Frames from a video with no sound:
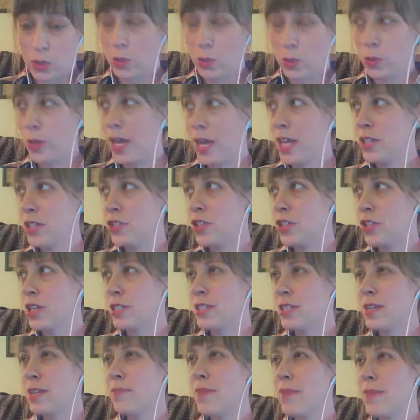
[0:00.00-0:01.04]
it
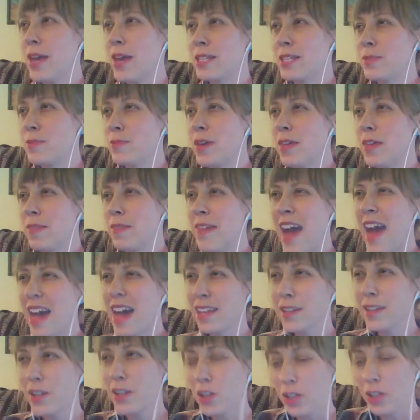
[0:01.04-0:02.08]
makes me, that
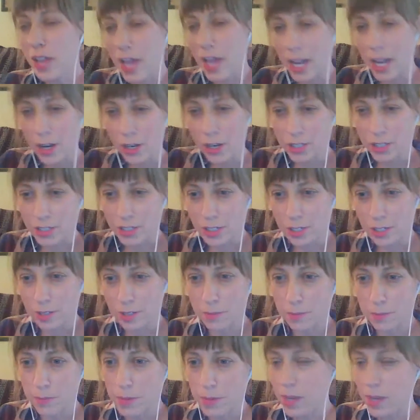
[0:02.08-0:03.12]
little character
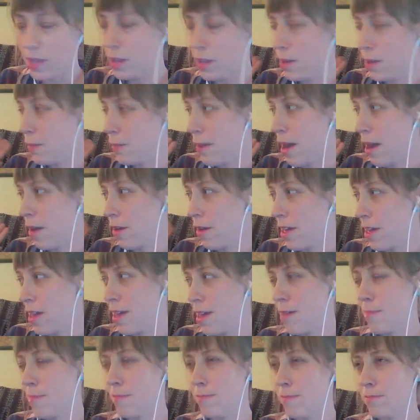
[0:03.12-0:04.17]
beat about
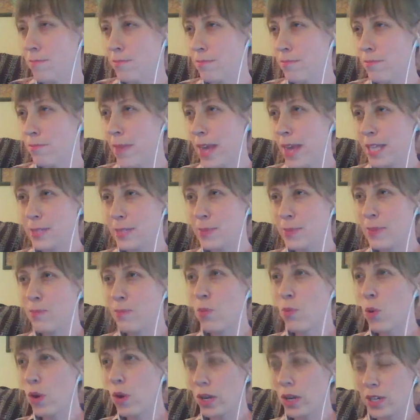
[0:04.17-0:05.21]
him makes me
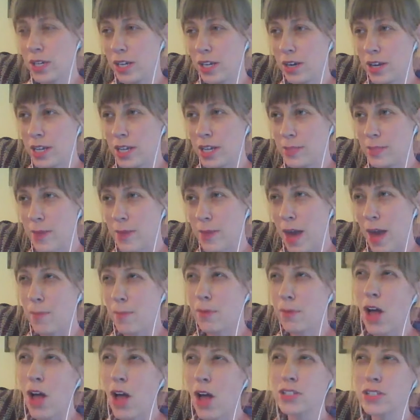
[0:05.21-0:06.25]
more curious about him, but
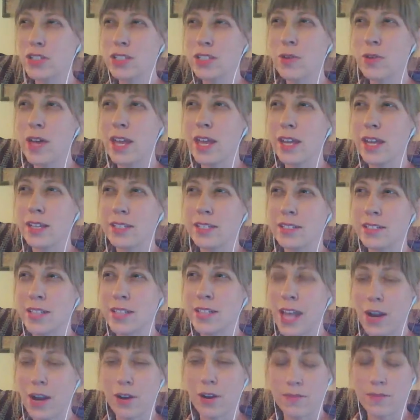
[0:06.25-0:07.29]
also in a
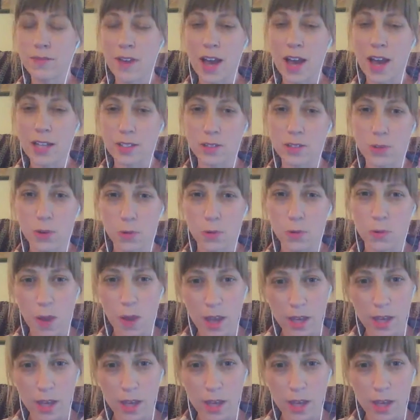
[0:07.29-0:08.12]
terrified sort of way.